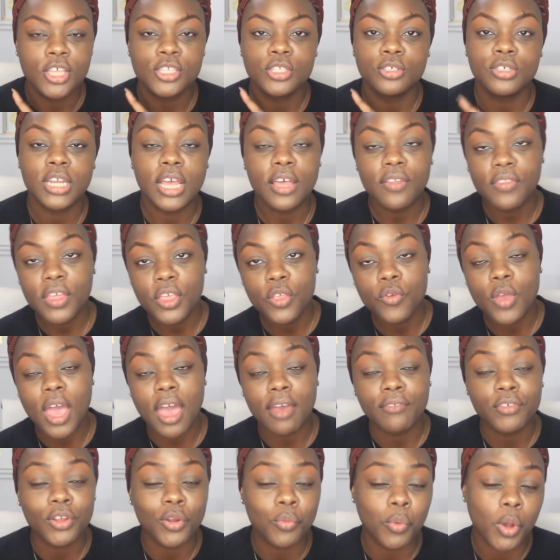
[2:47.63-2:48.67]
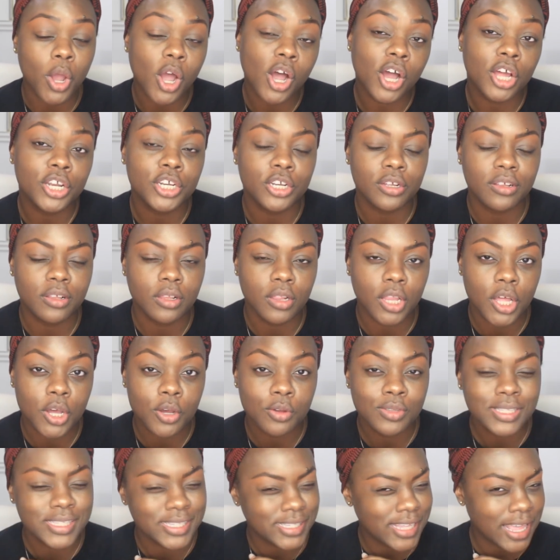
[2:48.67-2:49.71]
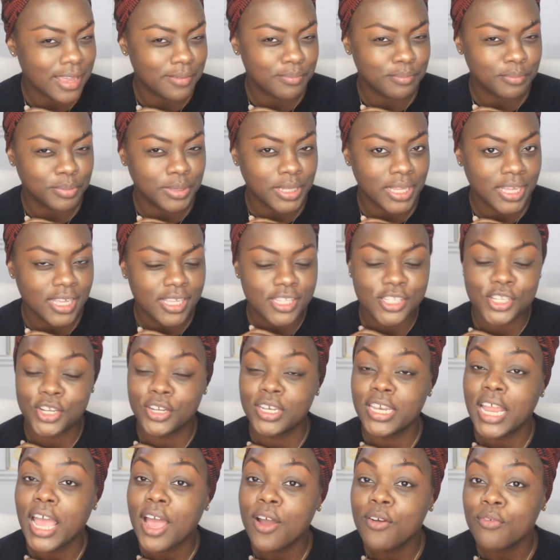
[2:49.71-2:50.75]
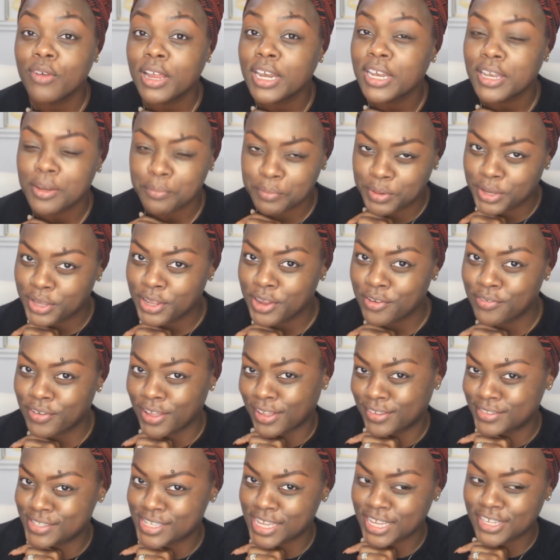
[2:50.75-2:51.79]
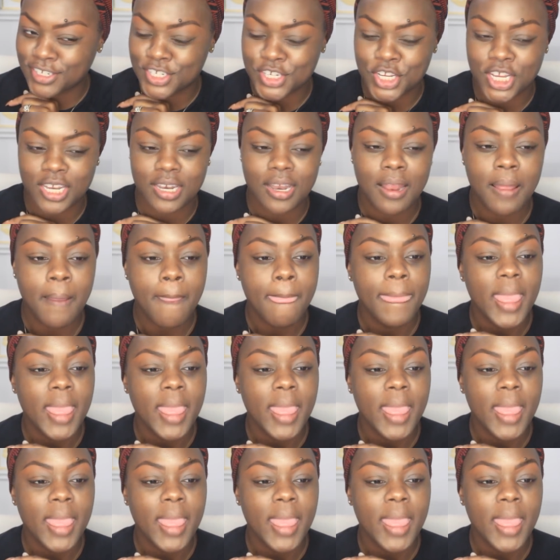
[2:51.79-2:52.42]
So now that you have your Wakanda glow set in place, you're now ready to put your foundation.